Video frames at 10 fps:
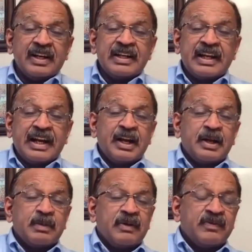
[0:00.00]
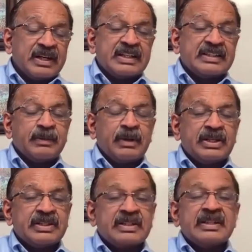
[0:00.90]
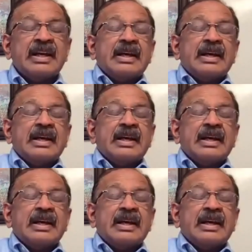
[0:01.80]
ungradable fundus images?